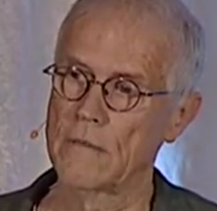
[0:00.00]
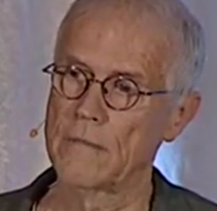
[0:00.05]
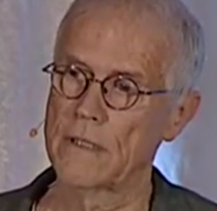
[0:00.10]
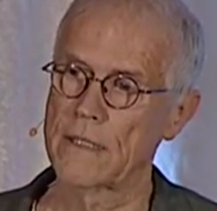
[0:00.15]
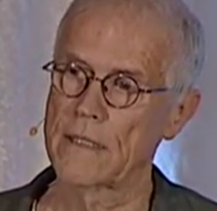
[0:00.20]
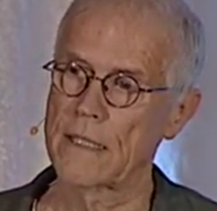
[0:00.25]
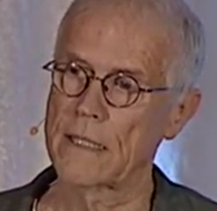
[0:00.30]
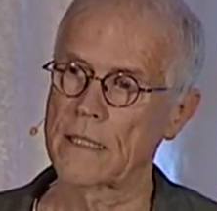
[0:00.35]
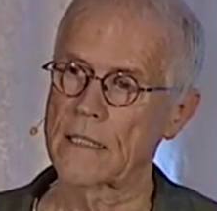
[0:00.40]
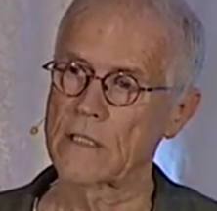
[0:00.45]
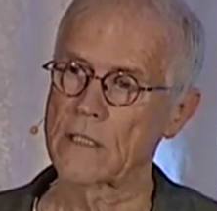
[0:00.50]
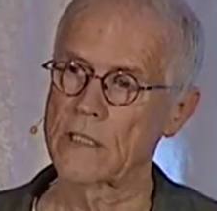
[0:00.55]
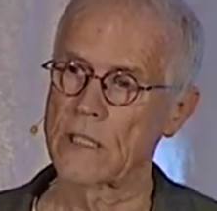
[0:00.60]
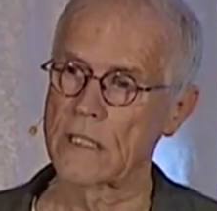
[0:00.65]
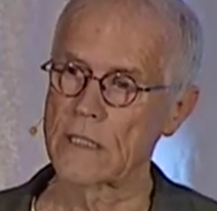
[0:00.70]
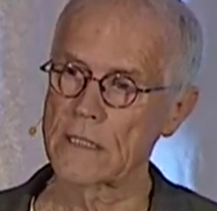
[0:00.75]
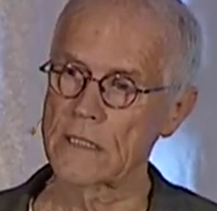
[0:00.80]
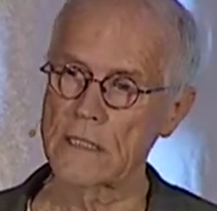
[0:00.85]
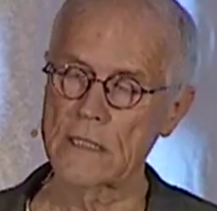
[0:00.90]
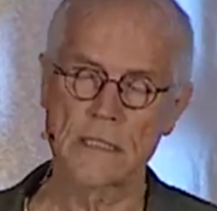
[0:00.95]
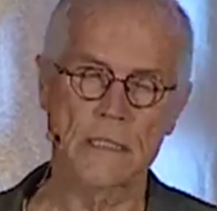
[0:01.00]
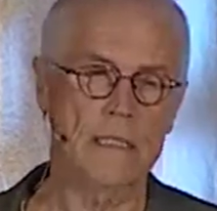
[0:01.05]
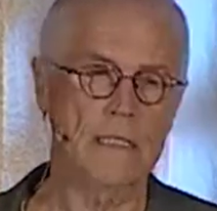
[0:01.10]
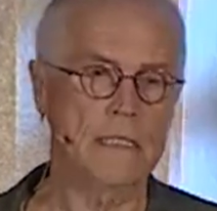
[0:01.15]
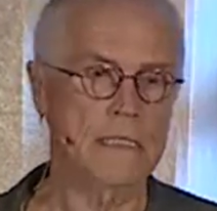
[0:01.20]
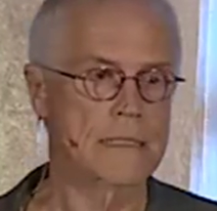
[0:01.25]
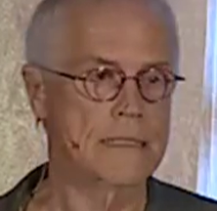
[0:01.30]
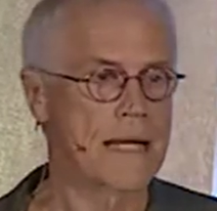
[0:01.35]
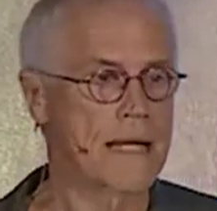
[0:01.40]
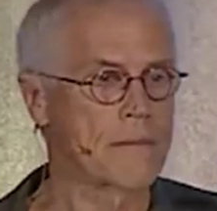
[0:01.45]
methanogenesis, it
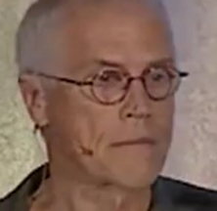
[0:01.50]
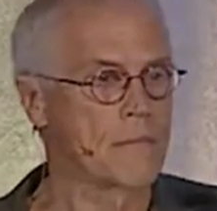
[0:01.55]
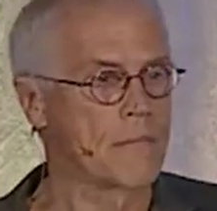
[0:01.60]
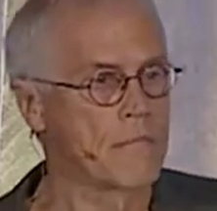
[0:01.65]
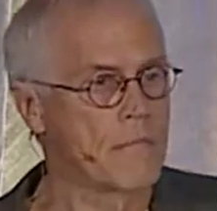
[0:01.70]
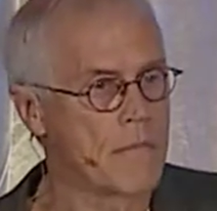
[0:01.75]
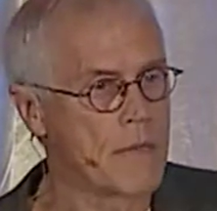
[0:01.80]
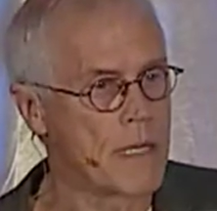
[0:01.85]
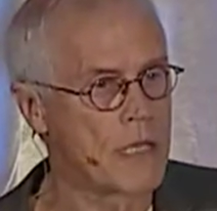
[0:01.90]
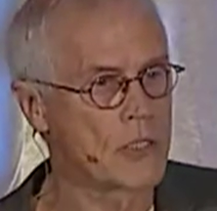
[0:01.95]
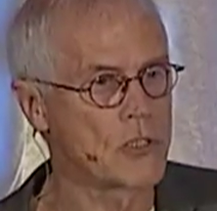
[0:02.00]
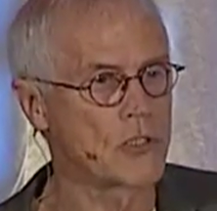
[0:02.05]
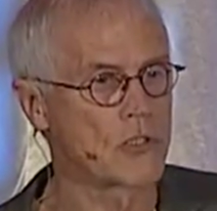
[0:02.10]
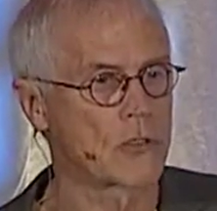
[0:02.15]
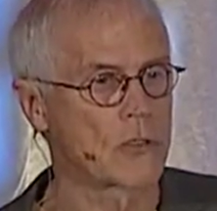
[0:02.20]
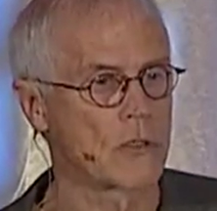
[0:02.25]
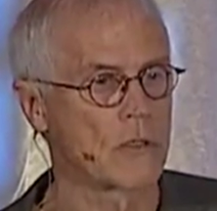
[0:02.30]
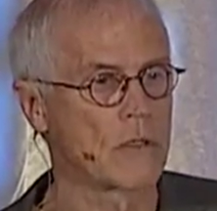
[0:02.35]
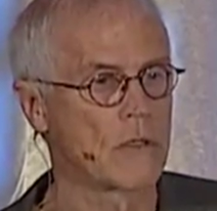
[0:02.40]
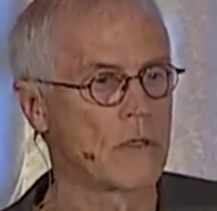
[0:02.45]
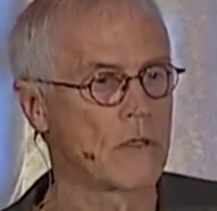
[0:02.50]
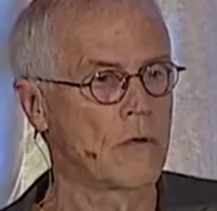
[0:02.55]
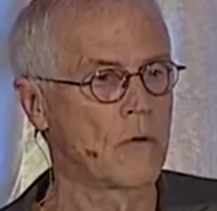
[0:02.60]
does not measure